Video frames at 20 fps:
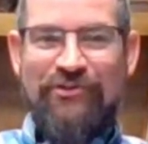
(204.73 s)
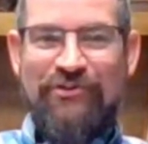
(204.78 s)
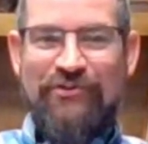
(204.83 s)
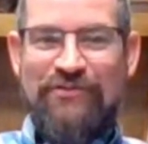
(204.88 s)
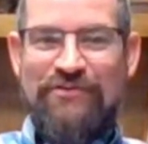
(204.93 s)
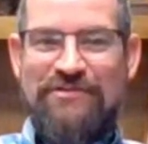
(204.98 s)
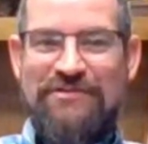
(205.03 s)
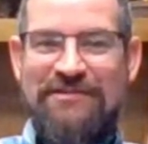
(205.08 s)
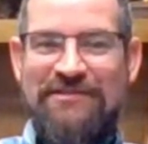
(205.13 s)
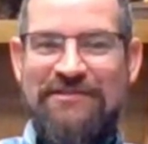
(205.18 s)

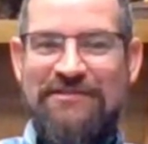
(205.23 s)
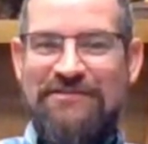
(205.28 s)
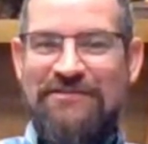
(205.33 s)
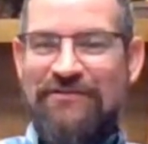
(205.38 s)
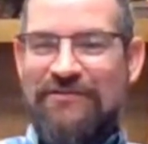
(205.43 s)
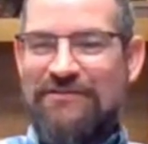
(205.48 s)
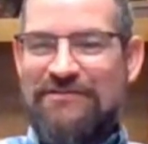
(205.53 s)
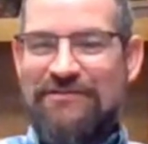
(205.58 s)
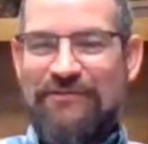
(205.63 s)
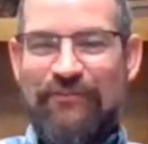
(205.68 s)
koozies
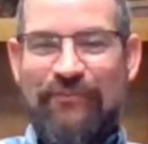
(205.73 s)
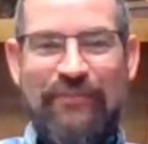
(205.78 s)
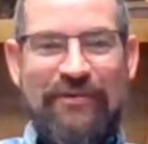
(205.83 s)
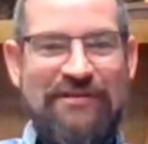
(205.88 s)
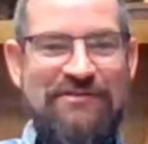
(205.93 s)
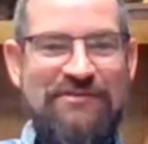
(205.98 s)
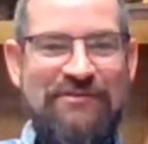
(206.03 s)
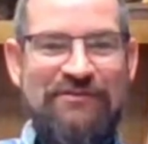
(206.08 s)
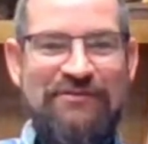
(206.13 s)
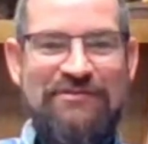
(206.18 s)
or some
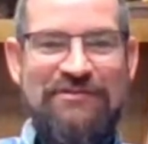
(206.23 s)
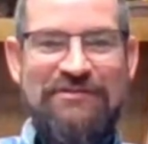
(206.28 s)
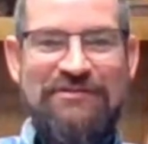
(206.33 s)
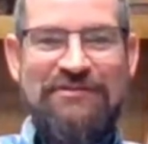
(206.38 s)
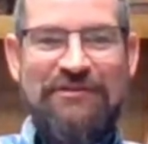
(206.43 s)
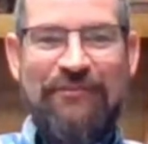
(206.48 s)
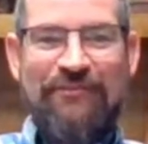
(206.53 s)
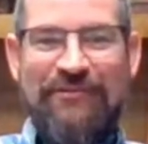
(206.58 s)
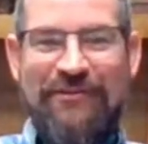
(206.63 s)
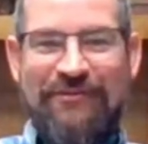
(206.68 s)
pencils or
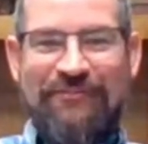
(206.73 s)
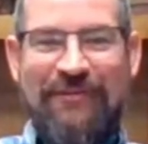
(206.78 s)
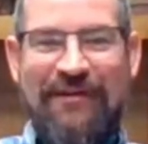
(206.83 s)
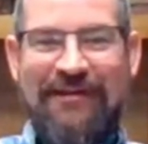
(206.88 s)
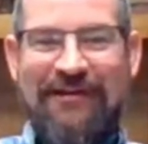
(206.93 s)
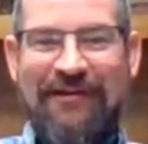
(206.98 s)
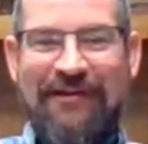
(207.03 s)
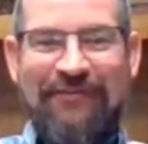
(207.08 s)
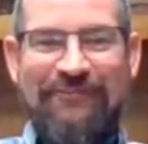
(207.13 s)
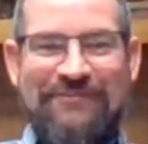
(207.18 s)
something
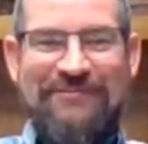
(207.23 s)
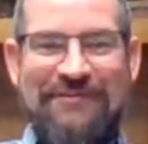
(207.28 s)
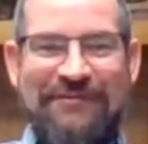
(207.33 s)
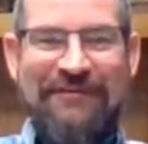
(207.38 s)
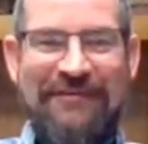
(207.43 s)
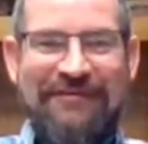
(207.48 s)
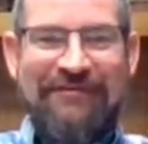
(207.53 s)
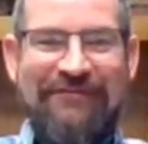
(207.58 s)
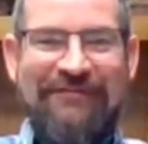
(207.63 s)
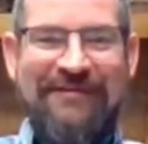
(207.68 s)
made up so
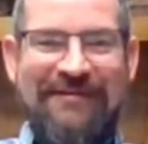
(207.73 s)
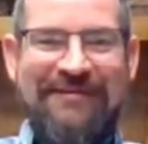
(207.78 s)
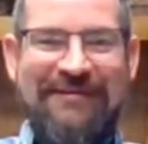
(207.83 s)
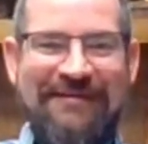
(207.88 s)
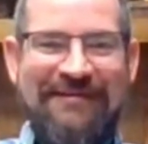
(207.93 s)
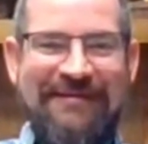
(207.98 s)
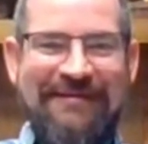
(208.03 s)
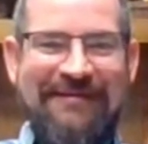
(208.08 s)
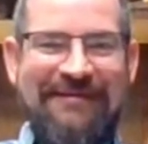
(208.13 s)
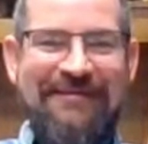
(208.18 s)
that we
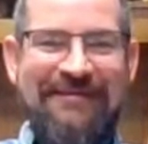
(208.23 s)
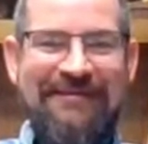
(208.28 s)
can